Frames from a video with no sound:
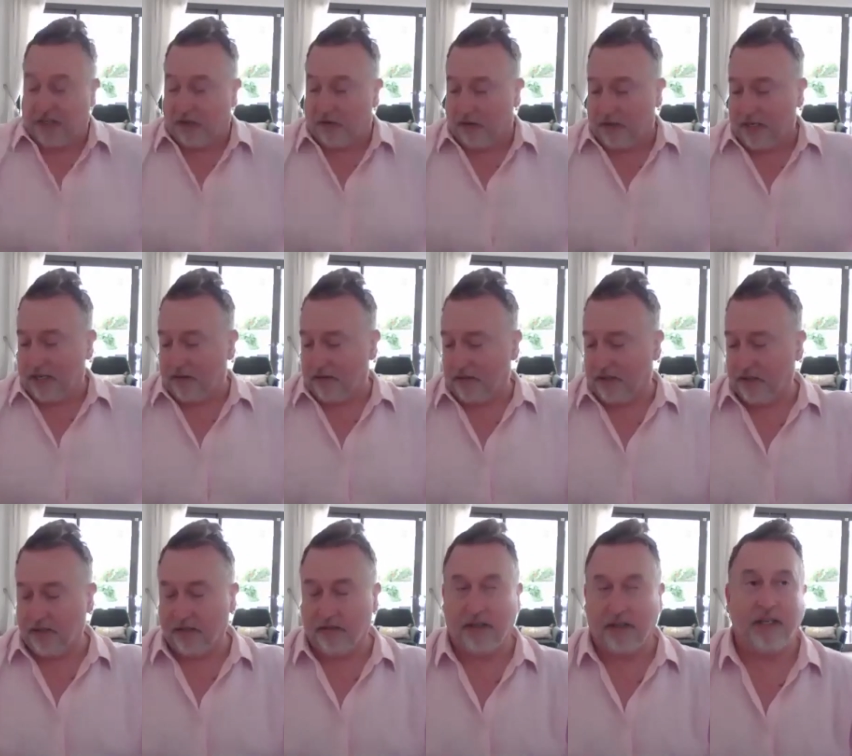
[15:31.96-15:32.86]
it all out.
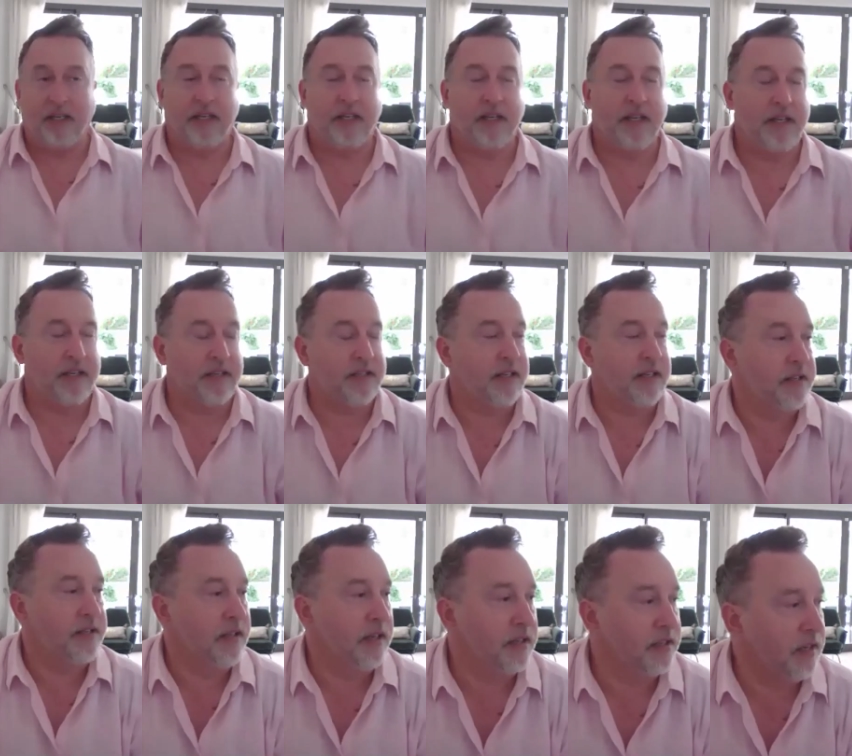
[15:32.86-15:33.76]
So in, in a
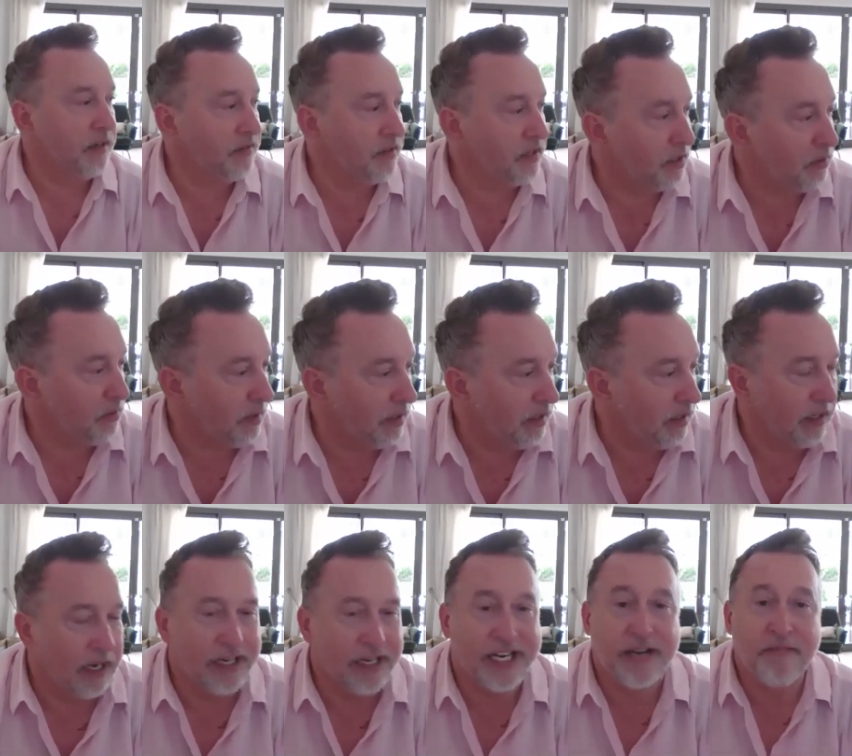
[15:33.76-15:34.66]
sense, yes, you have to do a,
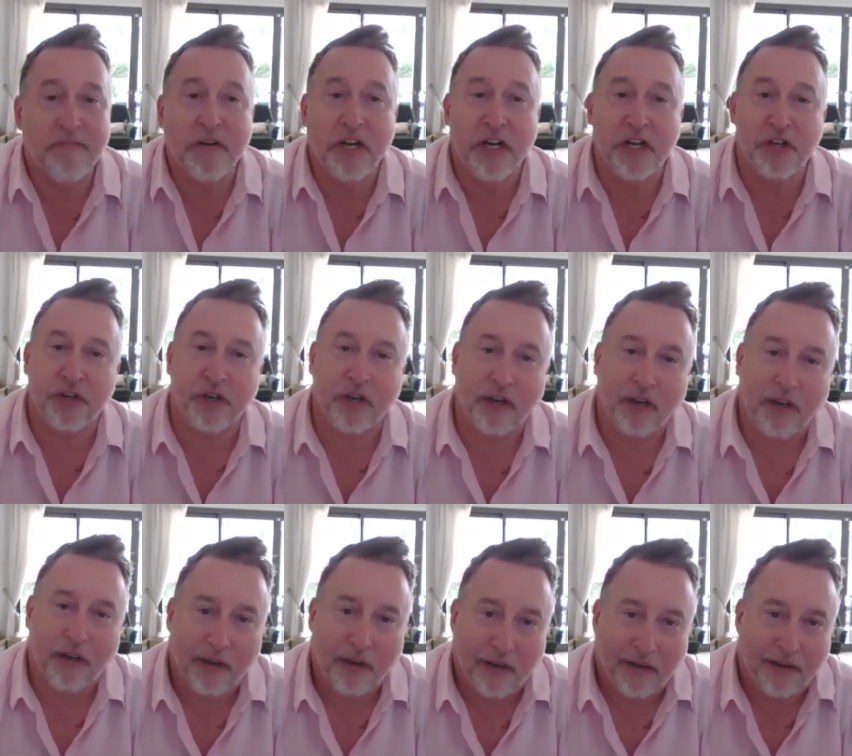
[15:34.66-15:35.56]
a demerger
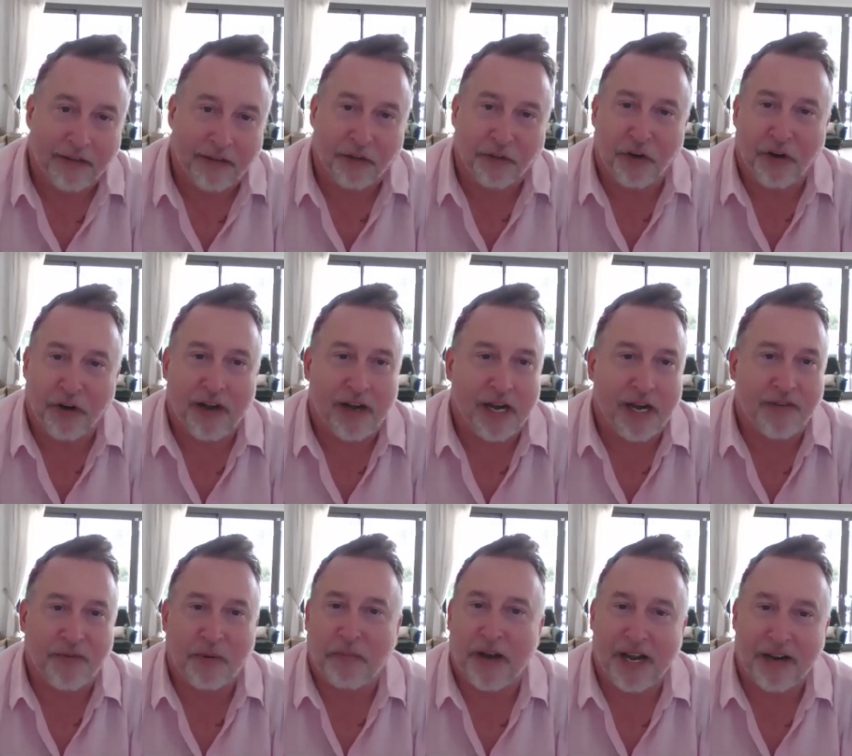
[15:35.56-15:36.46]
not a high
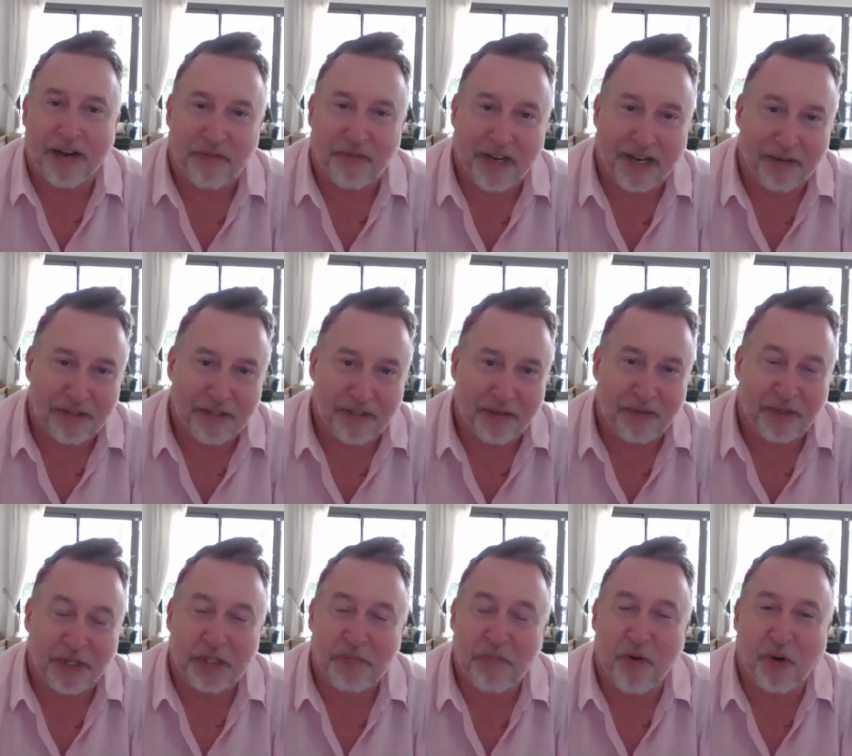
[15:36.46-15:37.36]
answer down, so
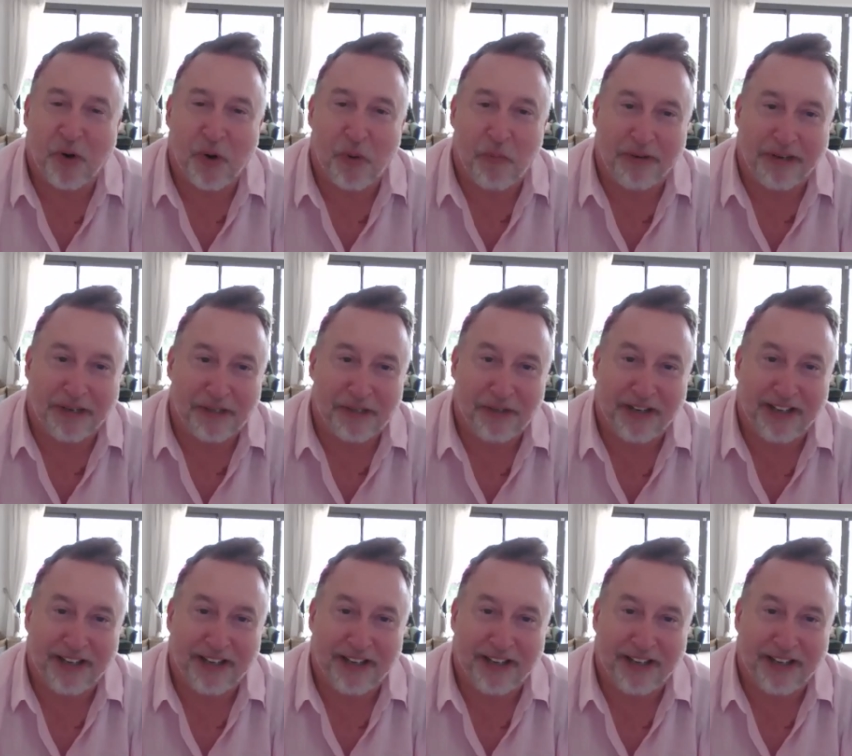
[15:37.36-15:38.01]
because more complex.